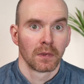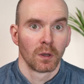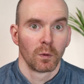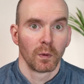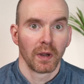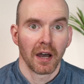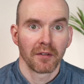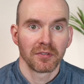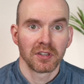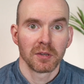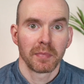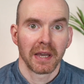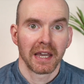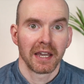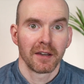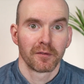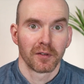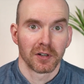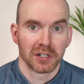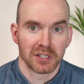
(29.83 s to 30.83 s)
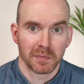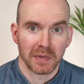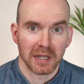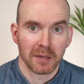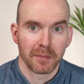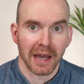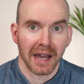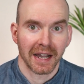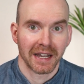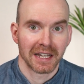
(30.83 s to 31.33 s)
We often pay for a
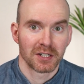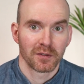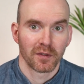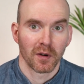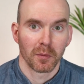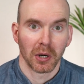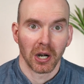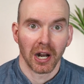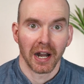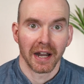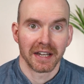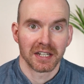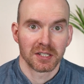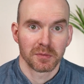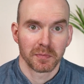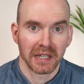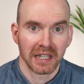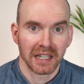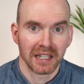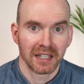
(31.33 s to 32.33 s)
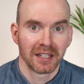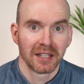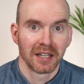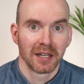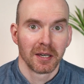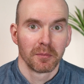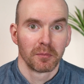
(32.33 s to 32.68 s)
speed package from our I S P,